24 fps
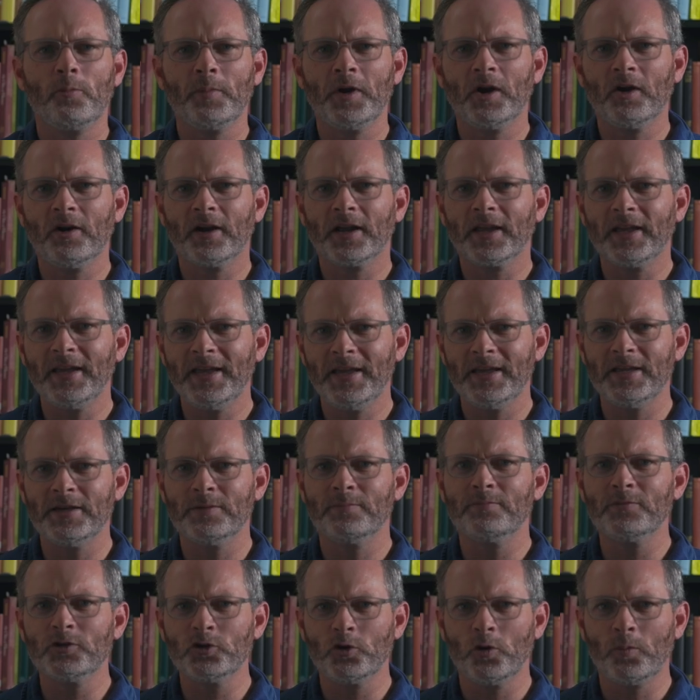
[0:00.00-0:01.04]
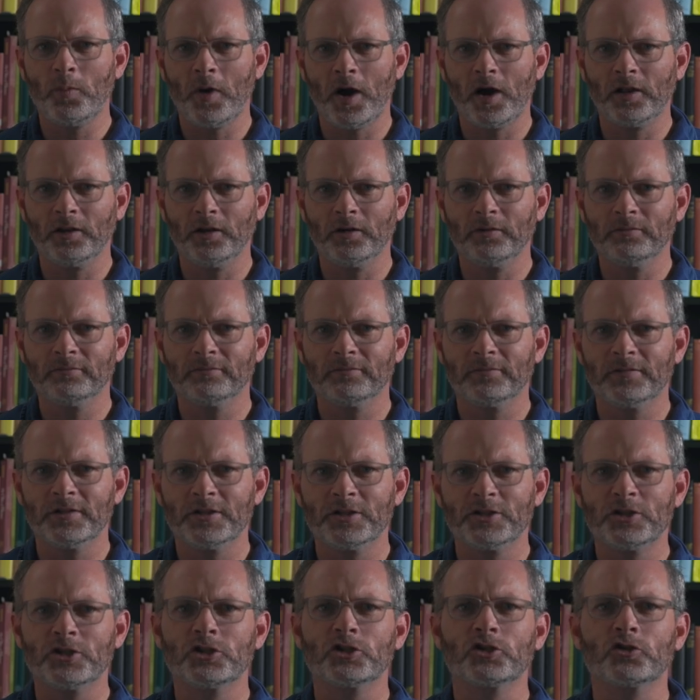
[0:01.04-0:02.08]
Homeric hymn to Apollo
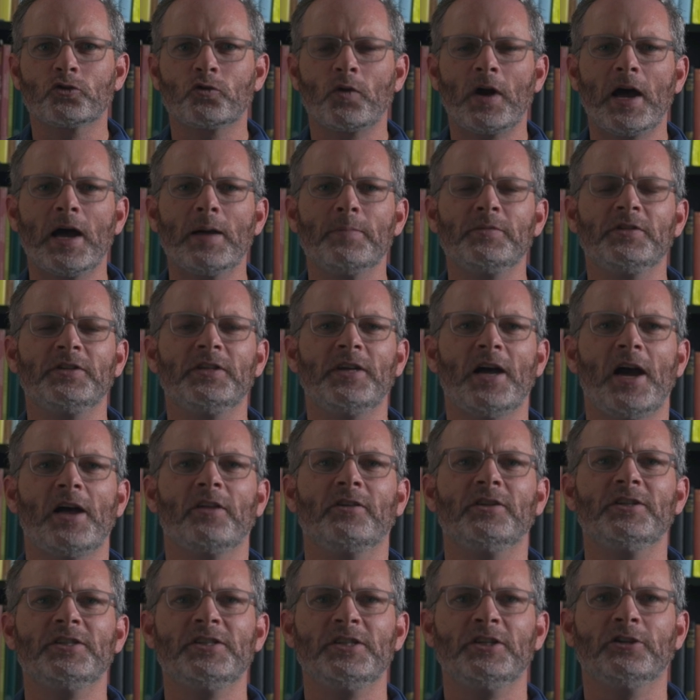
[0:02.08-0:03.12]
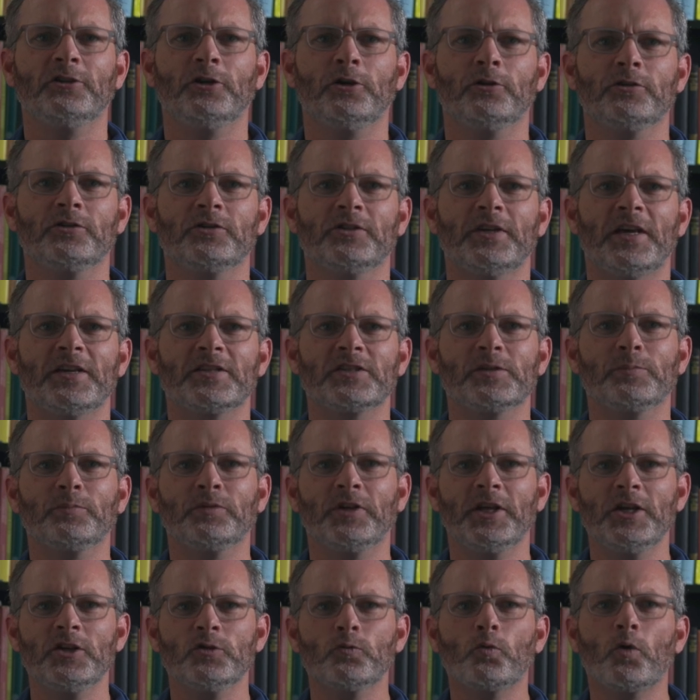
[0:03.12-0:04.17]
describes the island Delos as the
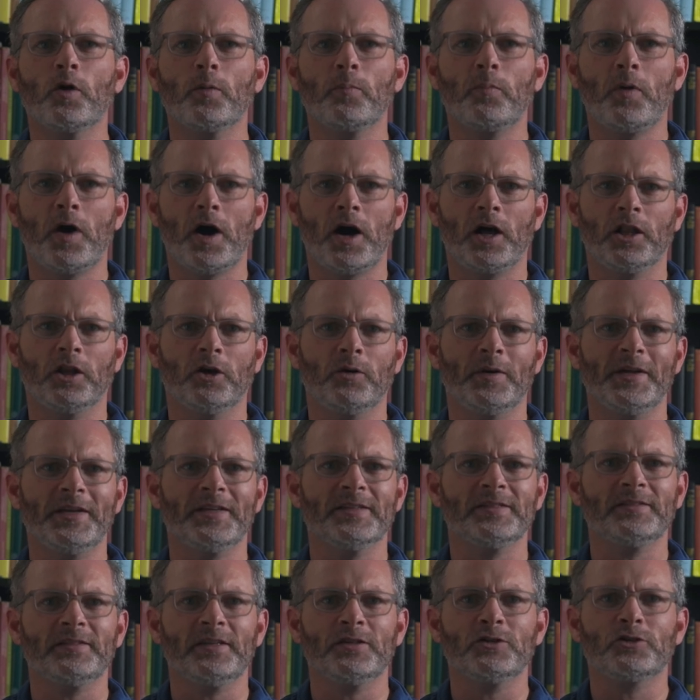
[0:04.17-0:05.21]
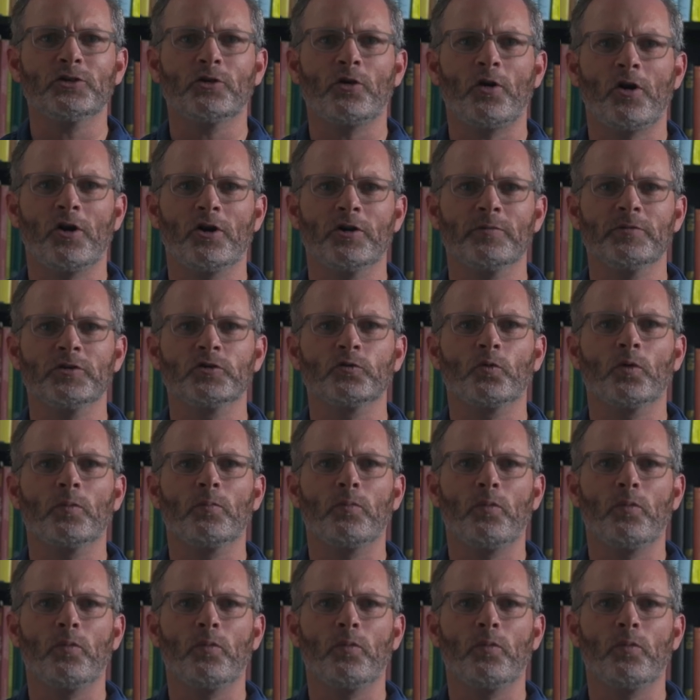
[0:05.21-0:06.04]
place where Apollo and his sister Artemis were